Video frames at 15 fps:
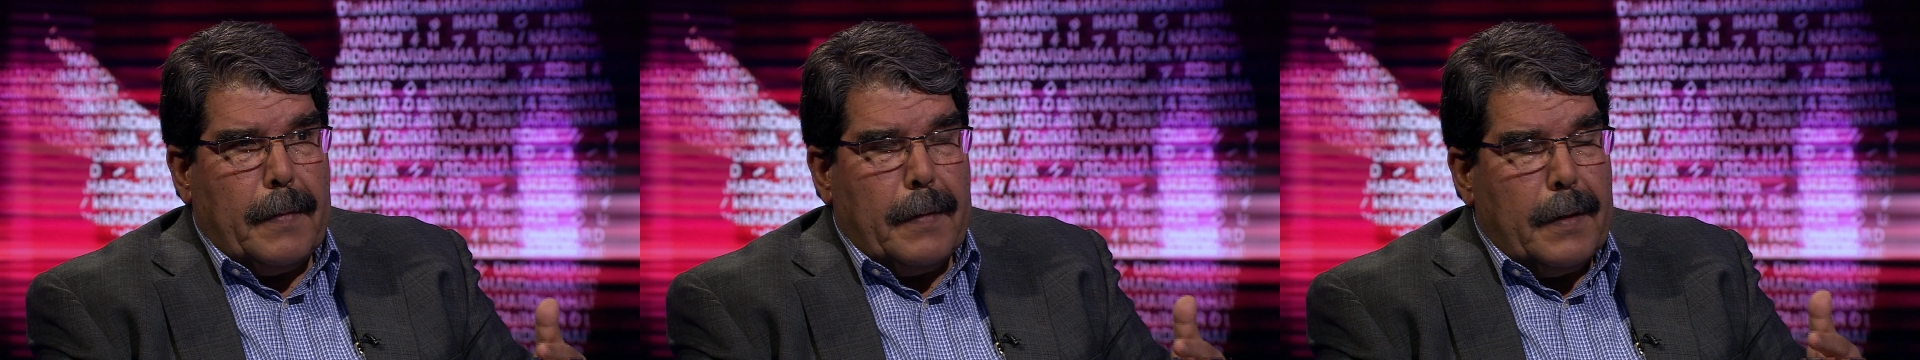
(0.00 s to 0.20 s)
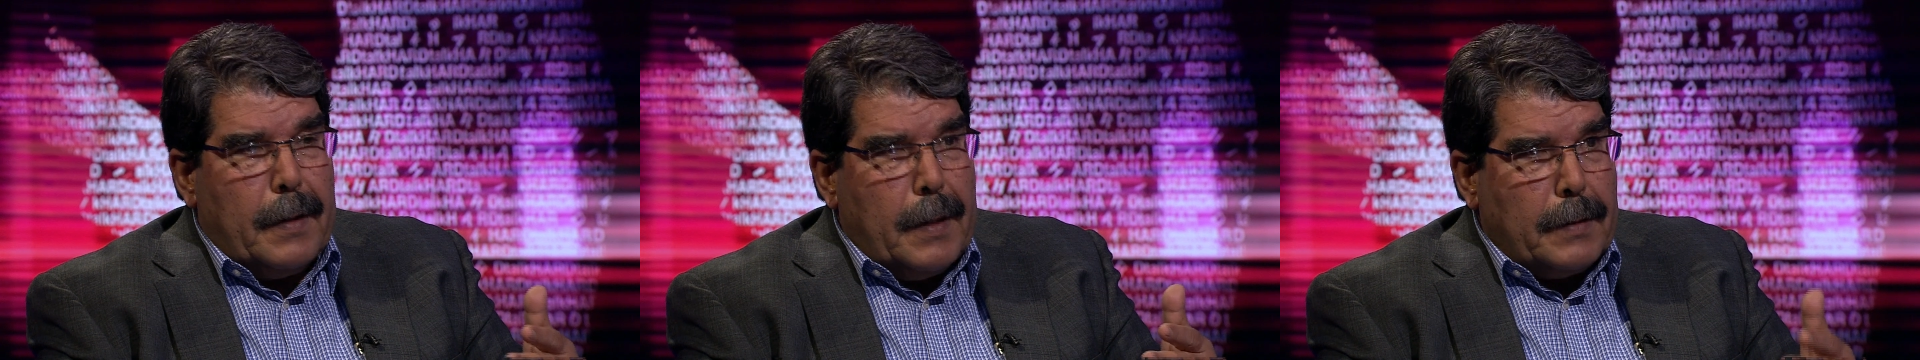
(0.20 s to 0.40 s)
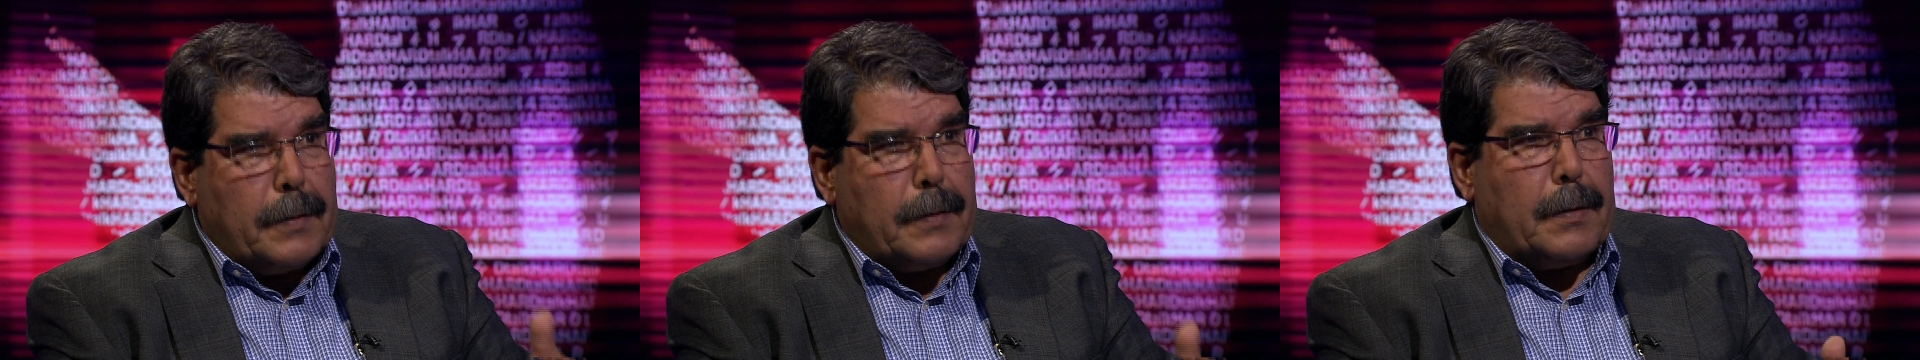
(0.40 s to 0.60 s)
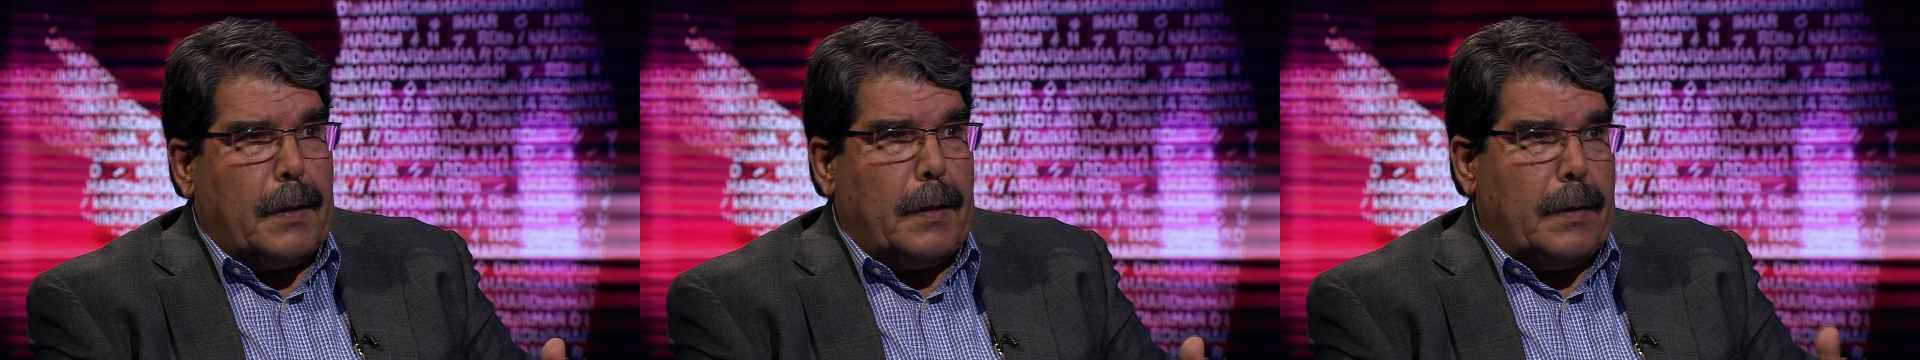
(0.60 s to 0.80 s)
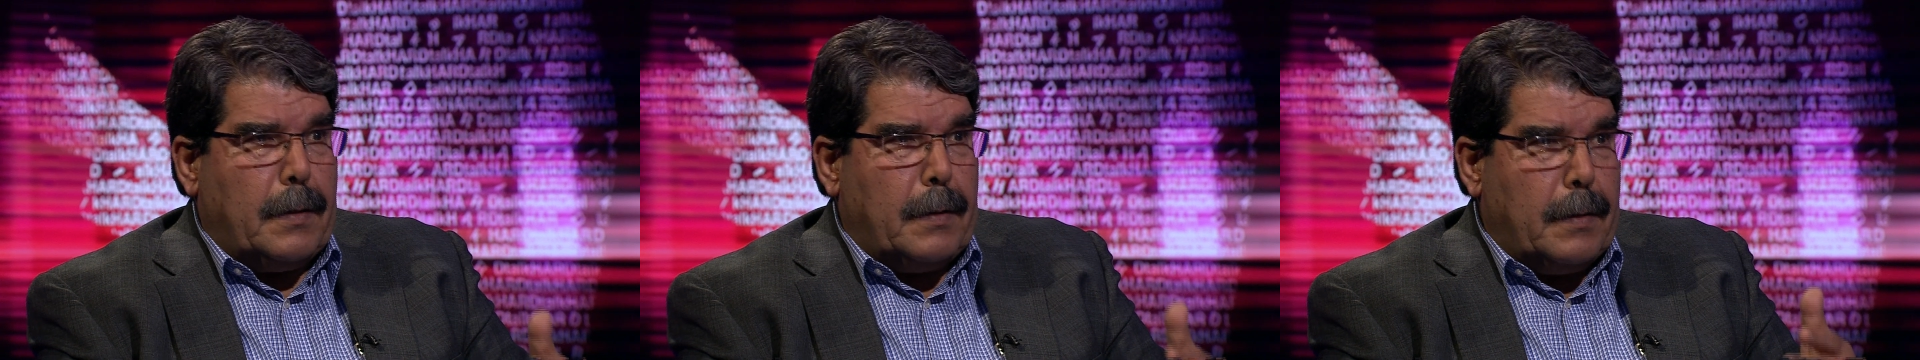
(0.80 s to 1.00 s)
in these that's
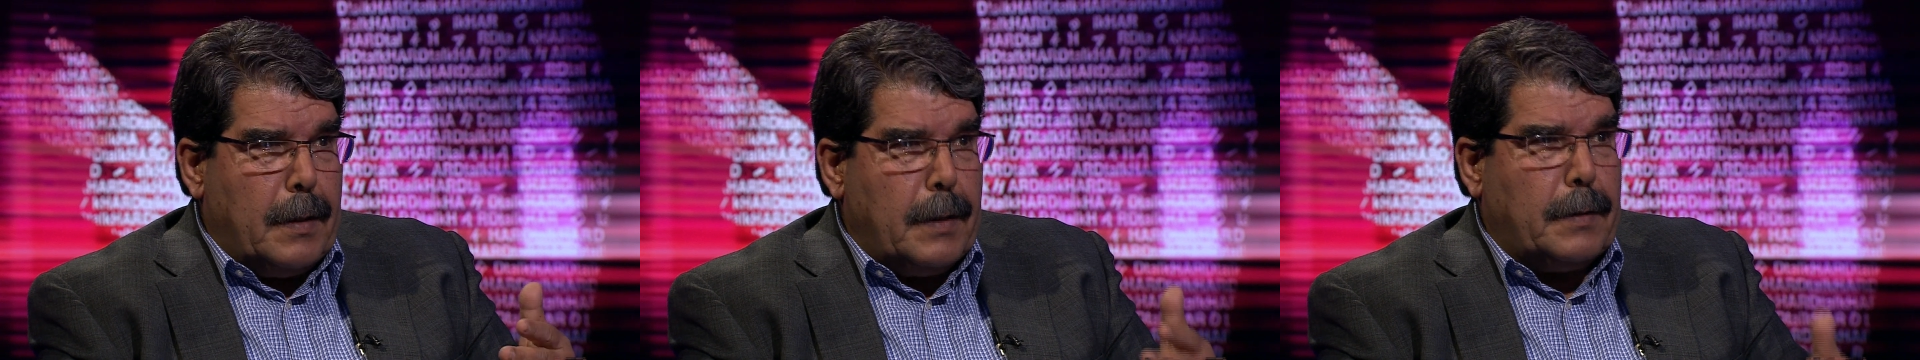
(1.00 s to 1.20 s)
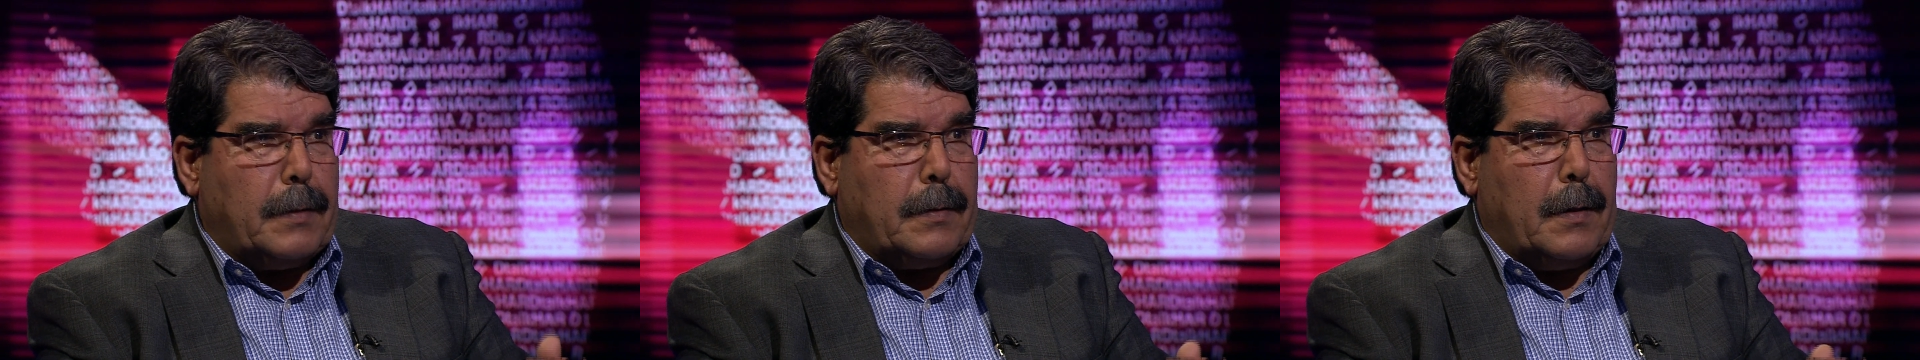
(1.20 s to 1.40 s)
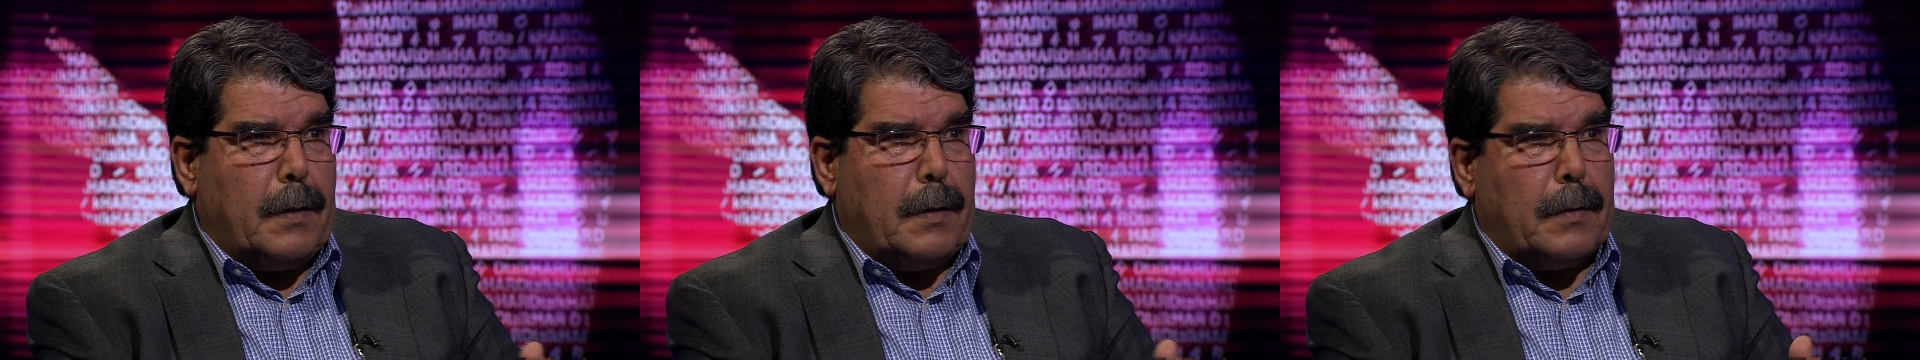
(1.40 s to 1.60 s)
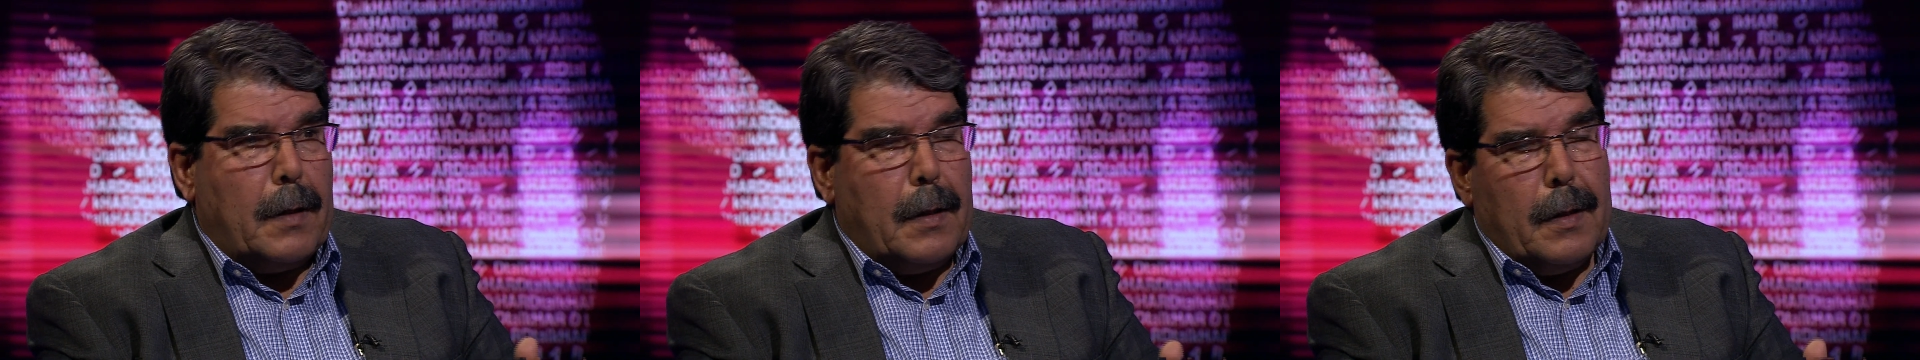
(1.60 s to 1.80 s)
areas. Right, that's right.